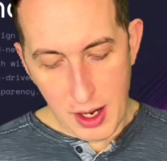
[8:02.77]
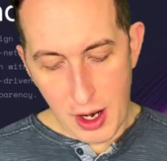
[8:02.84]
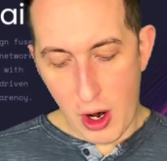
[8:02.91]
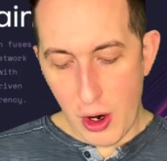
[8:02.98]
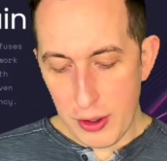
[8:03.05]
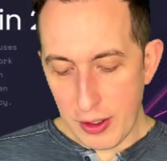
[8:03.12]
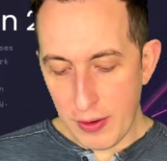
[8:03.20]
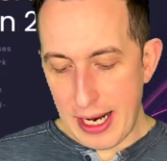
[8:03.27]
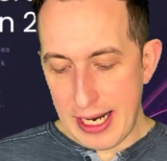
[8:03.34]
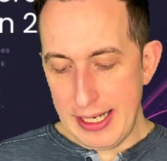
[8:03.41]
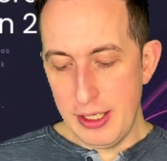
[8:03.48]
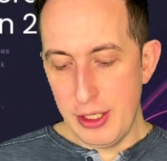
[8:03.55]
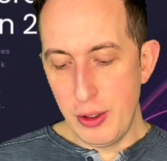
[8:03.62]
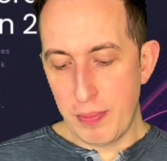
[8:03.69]
Are there
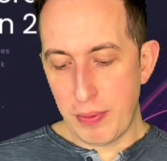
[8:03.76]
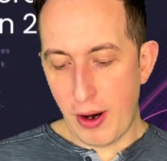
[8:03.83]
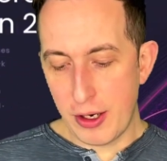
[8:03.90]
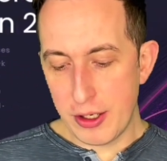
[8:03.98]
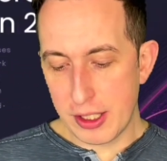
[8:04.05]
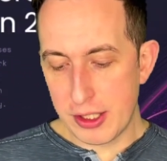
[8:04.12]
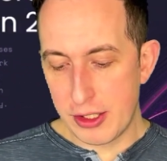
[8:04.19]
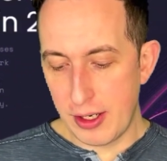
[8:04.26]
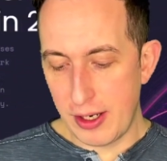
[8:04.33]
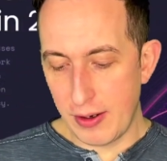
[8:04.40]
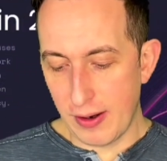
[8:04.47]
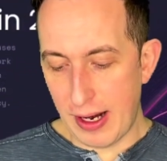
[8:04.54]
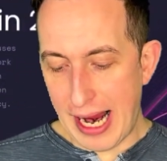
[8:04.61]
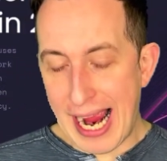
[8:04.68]
any new projects that
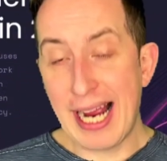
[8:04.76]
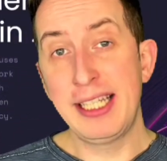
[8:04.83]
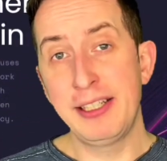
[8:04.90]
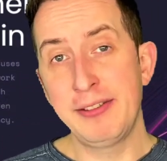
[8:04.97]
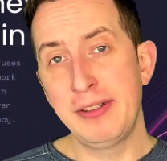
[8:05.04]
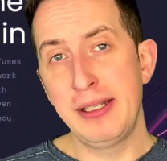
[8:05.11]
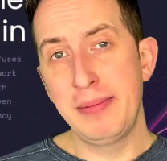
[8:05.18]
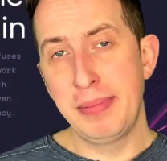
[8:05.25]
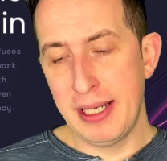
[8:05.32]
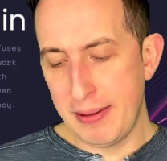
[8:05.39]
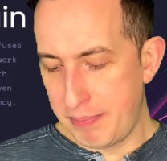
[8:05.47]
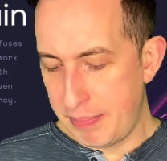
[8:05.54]
are actively being